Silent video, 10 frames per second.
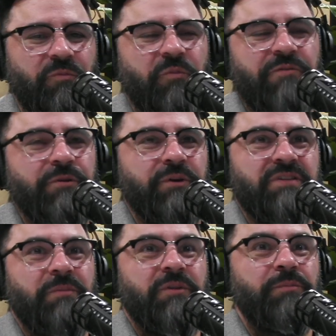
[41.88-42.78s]
reviewing
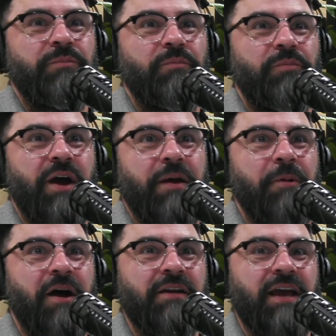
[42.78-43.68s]
some of the prior
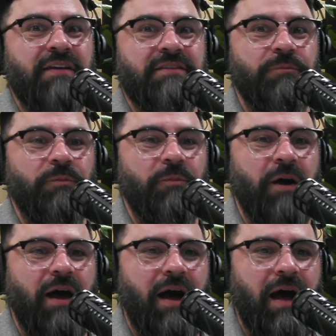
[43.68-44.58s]
podcasts,
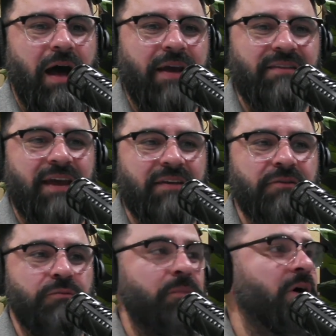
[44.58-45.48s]
I tend
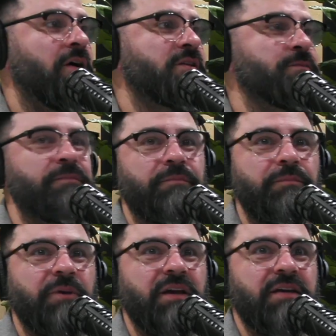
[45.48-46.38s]
to pause
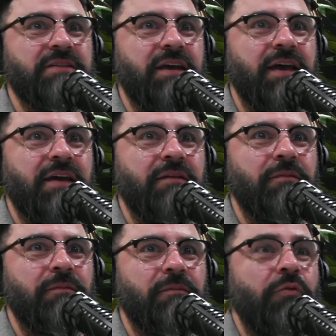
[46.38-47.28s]
because
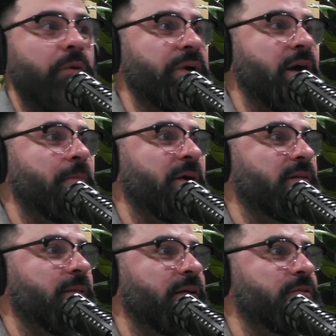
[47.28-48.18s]
growing up, I
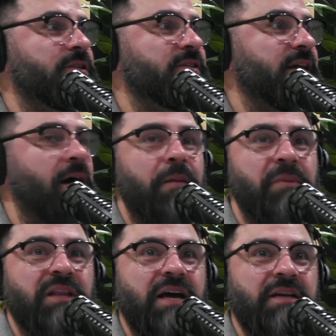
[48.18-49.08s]
used to say a
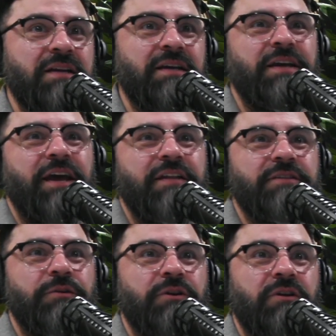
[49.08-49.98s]
lot. And
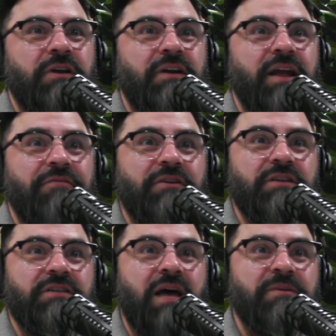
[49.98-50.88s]
so in an effort
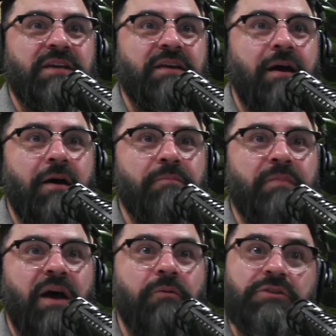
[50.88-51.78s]
to stop saying
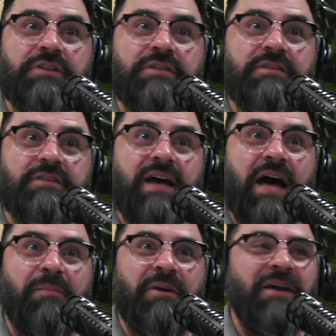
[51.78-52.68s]
I would just
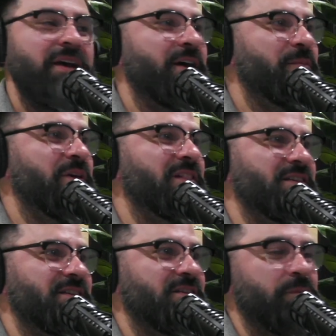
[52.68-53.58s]
stop. But
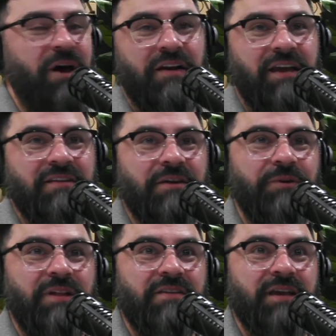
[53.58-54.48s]
listening to the podcast, I
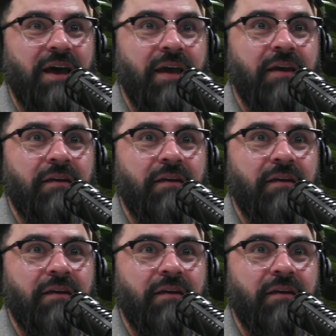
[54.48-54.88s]
realized I